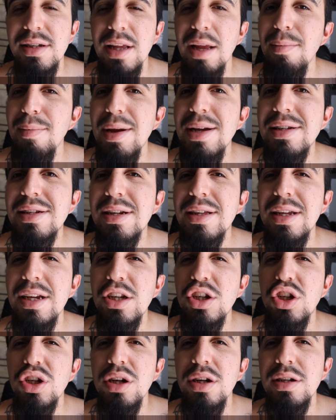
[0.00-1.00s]
and that basically
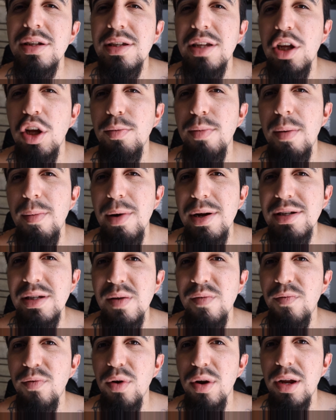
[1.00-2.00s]
ensures that you'll memorize
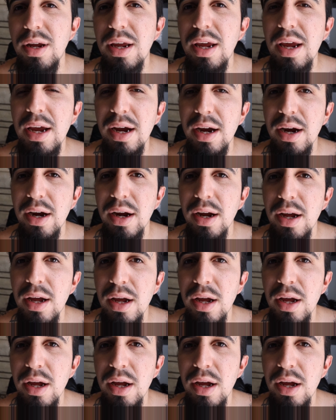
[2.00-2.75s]
them for a year,